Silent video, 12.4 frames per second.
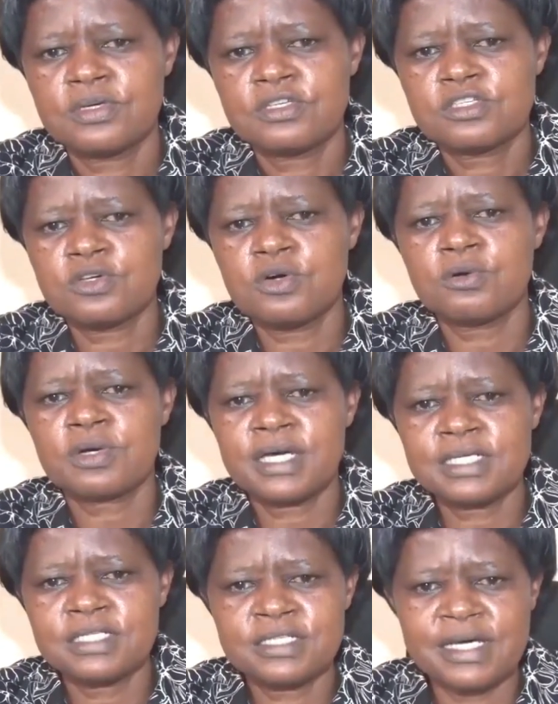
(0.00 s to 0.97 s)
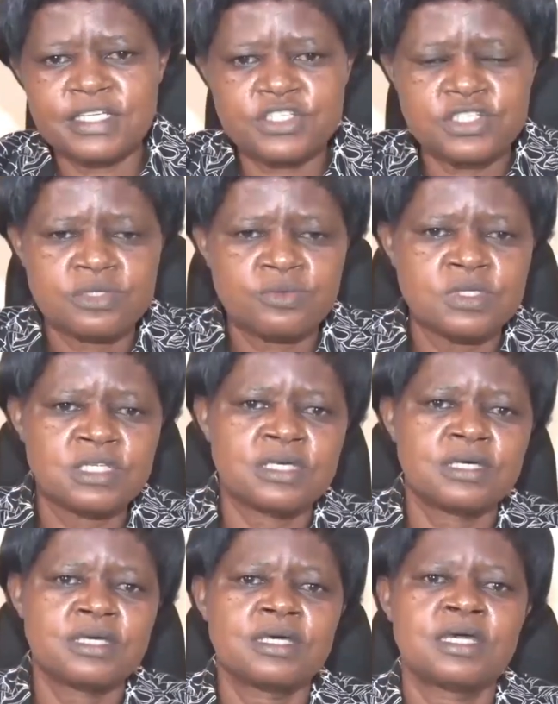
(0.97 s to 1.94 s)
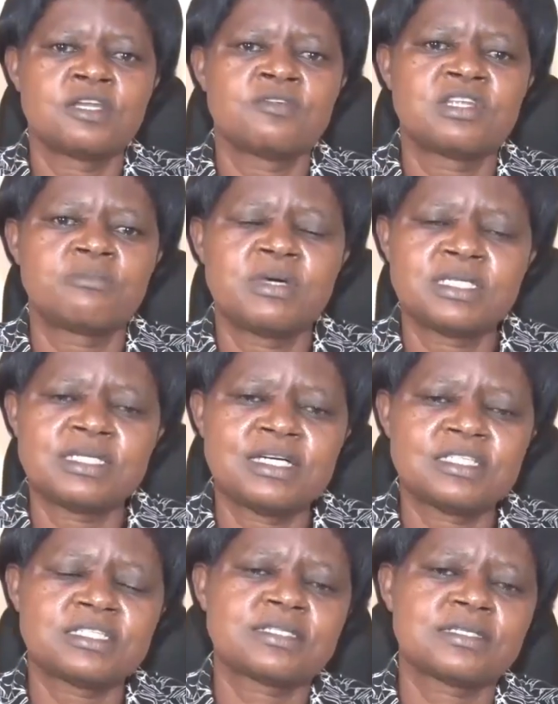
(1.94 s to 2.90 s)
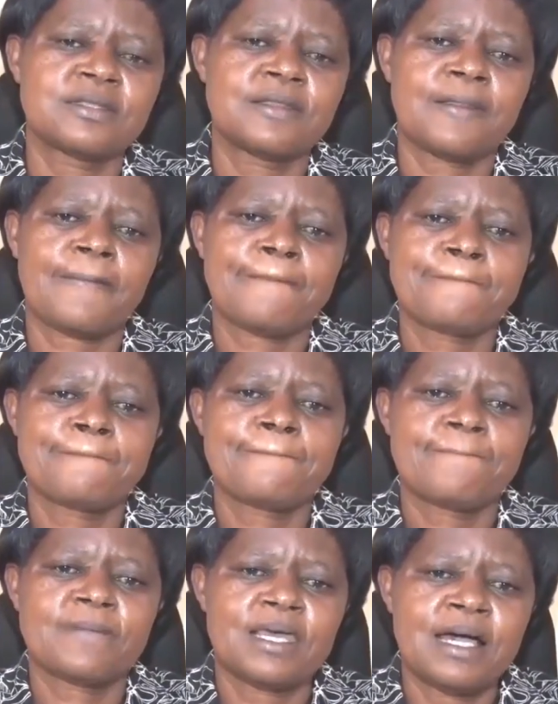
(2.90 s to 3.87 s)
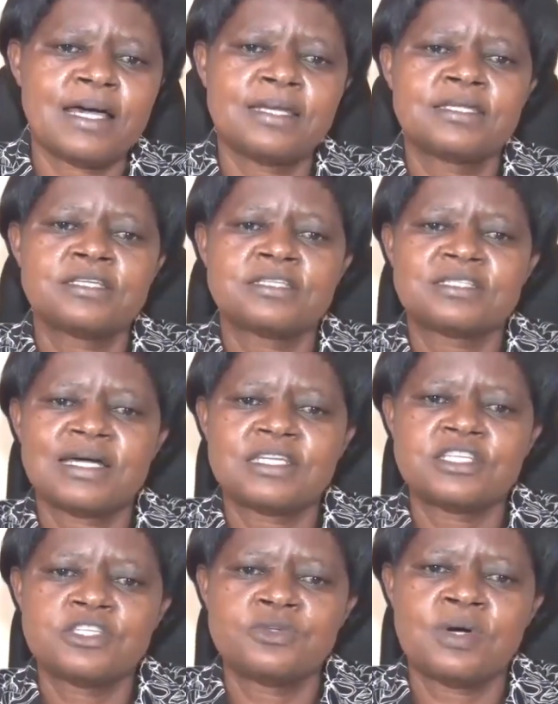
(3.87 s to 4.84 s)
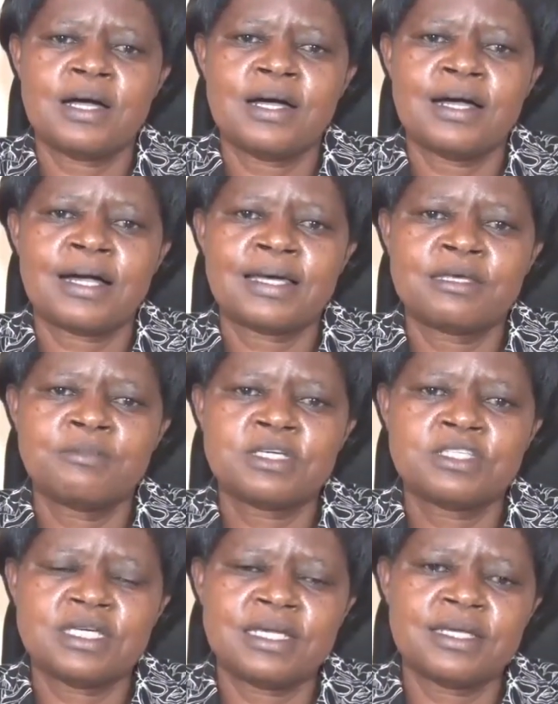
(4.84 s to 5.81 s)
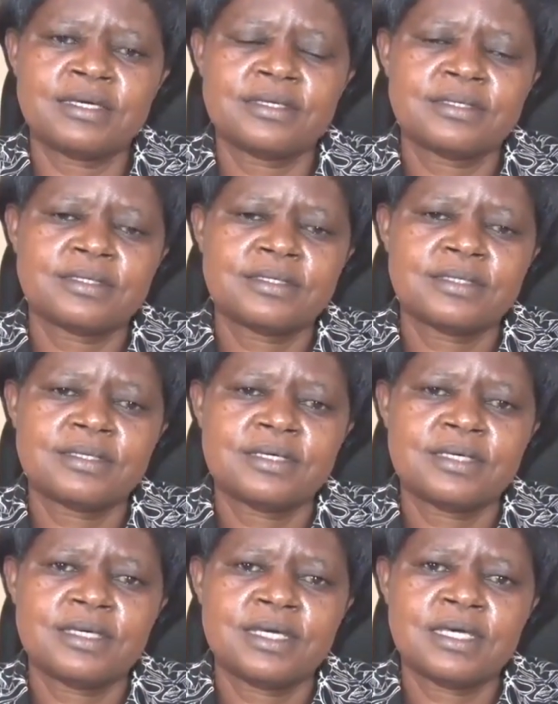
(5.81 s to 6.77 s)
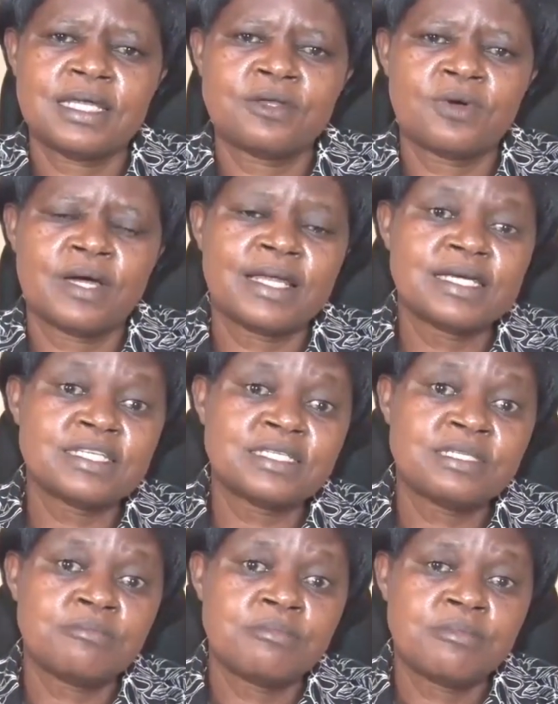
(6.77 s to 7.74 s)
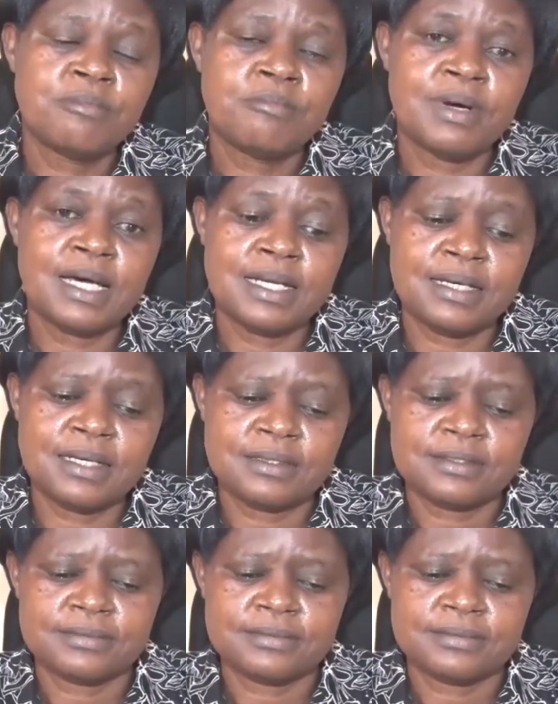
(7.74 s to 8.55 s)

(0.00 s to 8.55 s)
So get in touch with any of the mentors and start your academic journey in an organized manner.